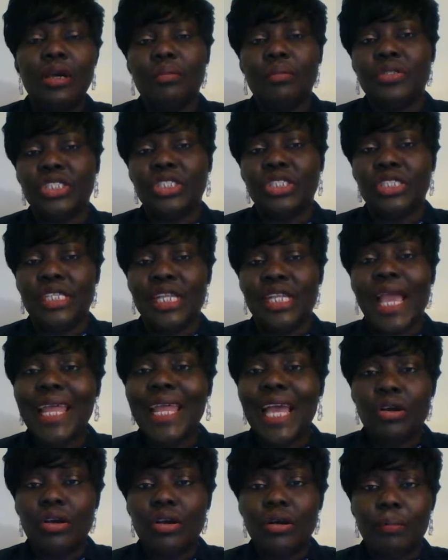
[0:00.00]
She
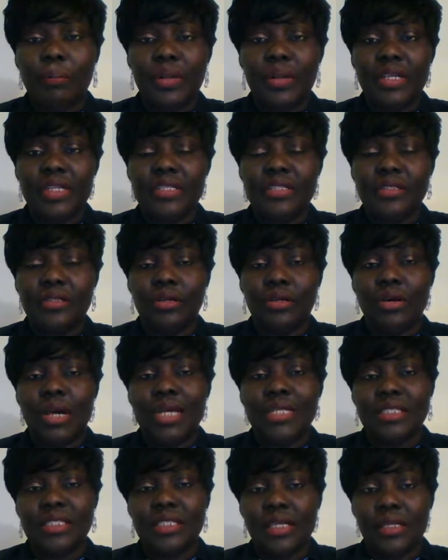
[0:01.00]
neither complete nor
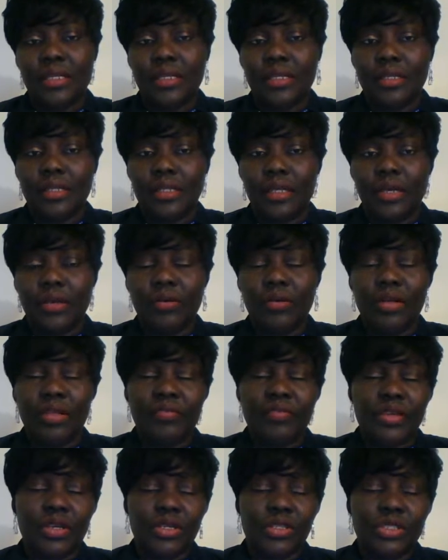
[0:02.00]
attain the
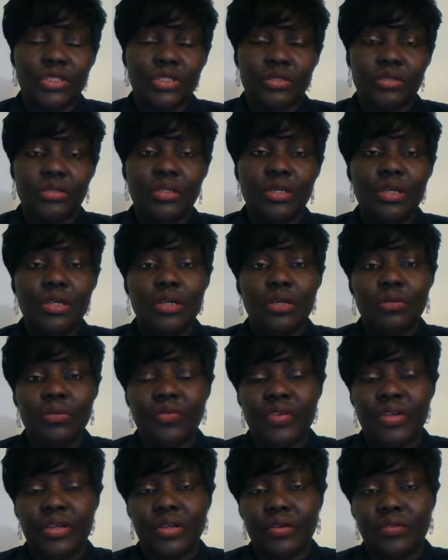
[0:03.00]
qualification.
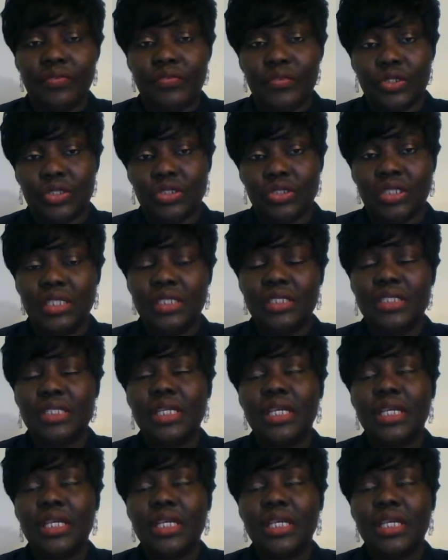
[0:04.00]
Very unfortunate.